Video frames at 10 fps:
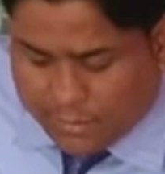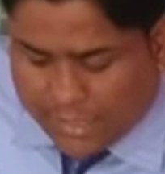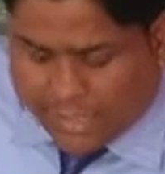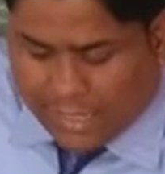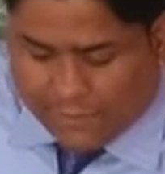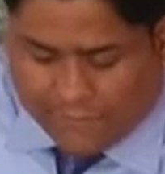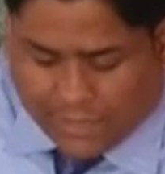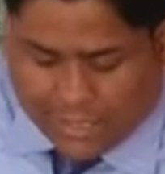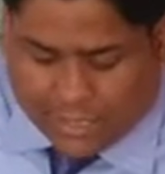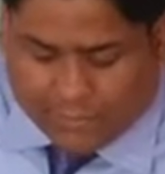in
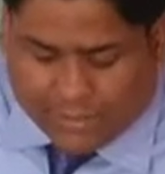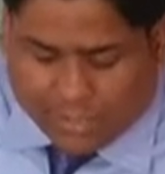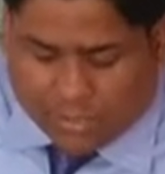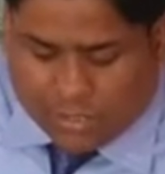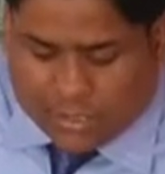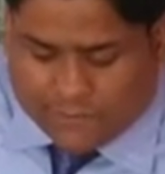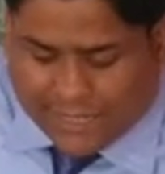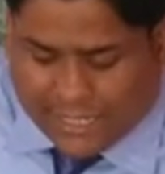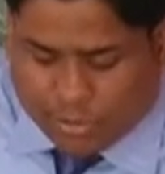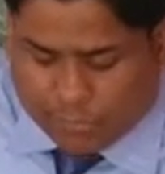Africa were not
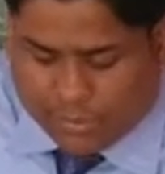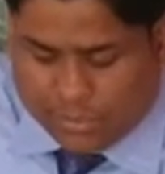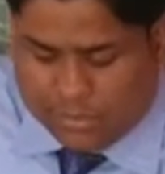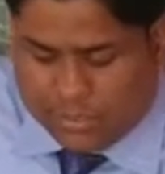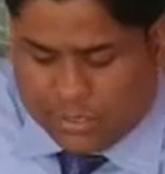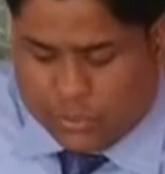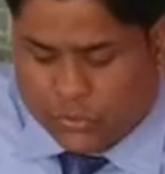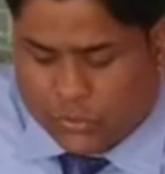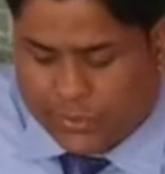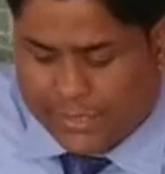valuable
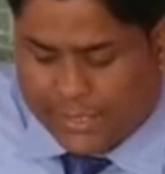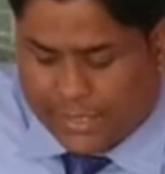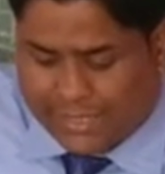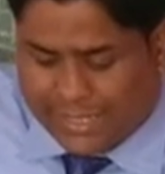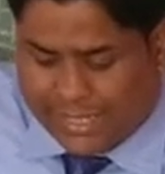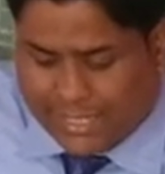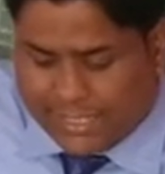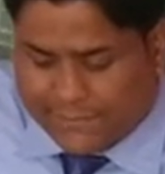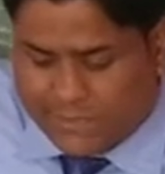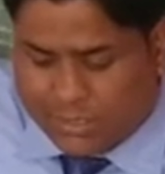to the
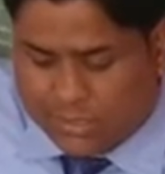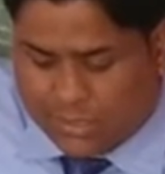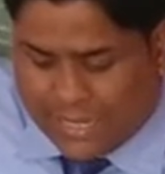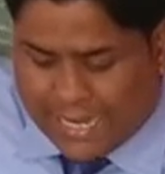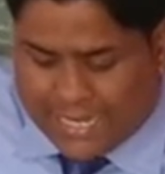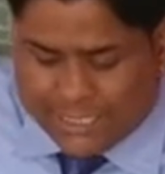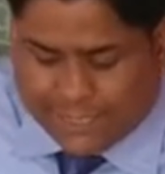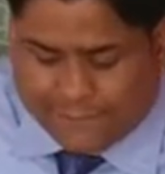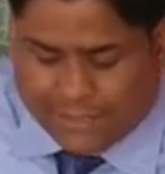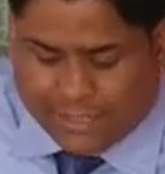natives as
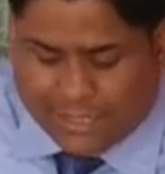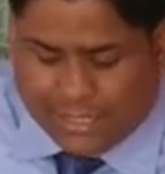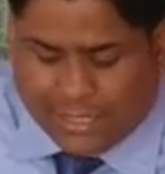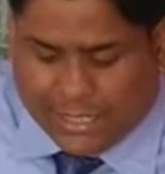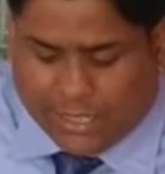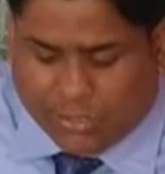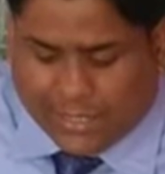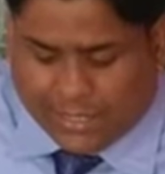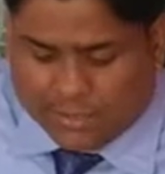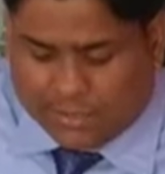they were
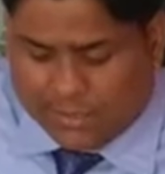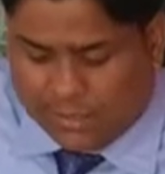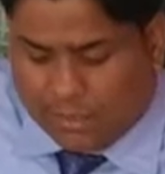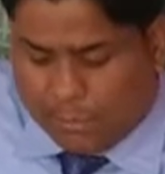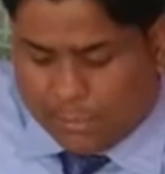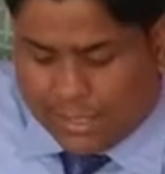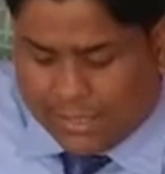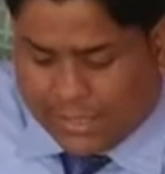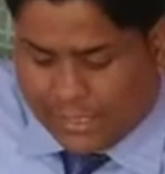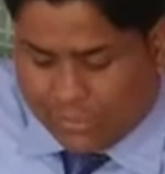ignorant but
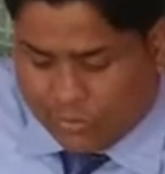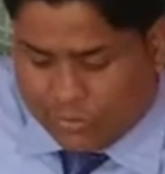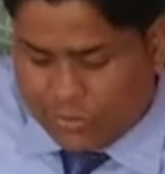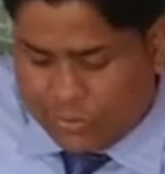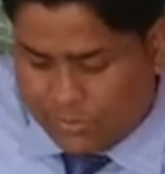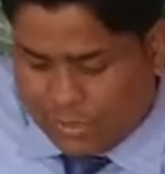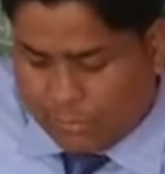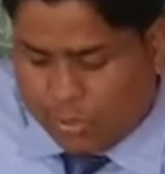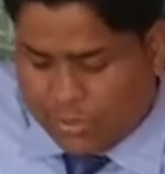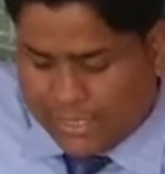their use,
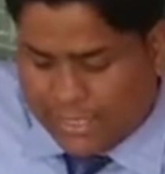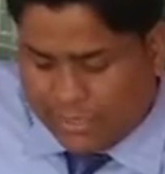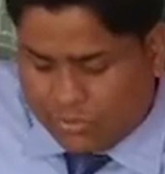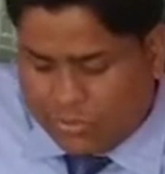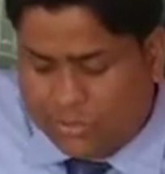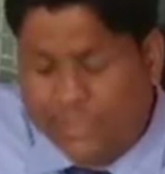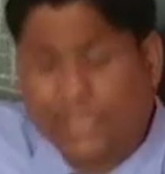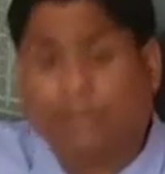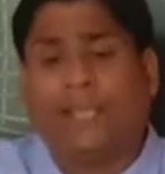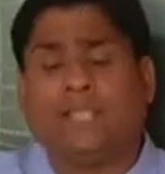about their use.
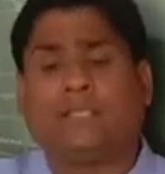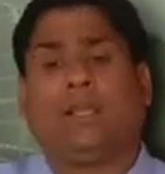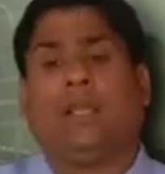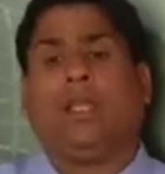It means